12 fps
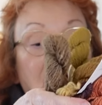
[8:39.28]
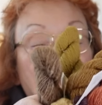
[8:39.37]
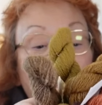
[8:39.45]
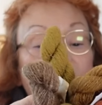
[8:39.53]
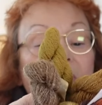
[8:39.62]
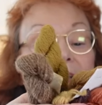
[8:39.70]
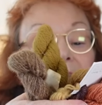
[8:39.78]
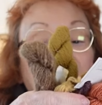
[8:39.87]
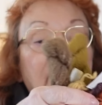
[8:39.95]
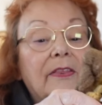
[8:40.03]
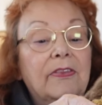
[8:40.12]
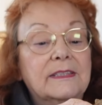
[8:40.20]
wool.
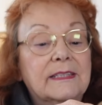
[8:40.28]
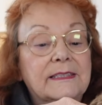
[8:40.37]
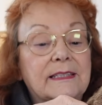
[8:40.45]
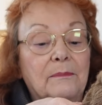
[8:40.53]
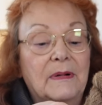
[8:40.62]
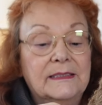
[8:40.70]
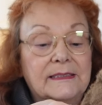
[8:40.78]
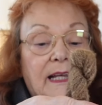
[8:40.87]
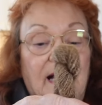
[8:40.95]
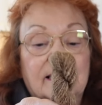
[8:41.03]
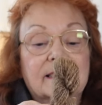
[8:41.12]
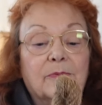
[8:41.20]
This is the
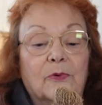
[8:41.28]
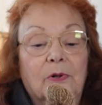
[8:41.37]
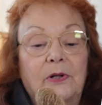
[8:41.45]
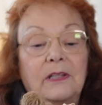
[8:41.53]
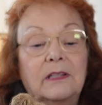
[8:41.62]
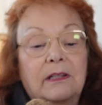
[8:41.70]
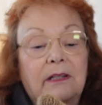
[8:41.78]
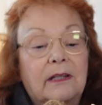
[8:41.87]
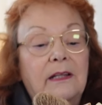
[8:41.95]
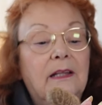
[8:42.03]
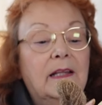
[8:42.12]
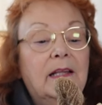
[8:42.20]
muskox wool.
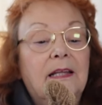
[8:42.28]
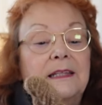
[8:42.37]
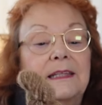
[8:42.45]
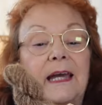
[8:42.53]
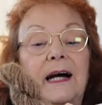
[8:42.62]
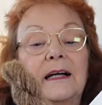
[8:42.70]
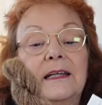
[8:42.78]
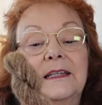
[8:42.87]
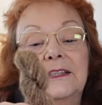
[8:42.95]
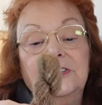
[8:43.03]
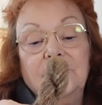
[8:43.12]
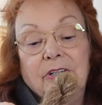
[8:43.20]
Yeah,
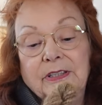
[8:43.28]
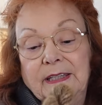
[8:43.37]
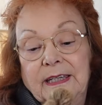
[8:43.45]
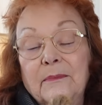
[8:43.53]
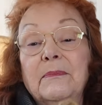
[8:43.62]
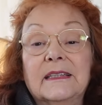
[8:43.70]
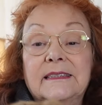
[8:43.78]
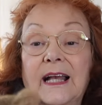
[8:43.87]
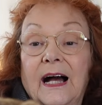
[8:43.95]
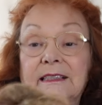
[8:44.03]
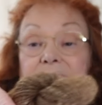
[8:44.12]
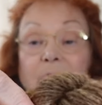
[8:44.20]
because you couldn't get
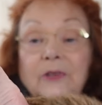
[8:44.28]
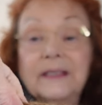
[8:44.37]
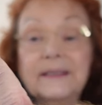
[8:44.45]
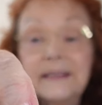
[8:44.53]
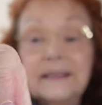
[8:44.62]
muskox wool at the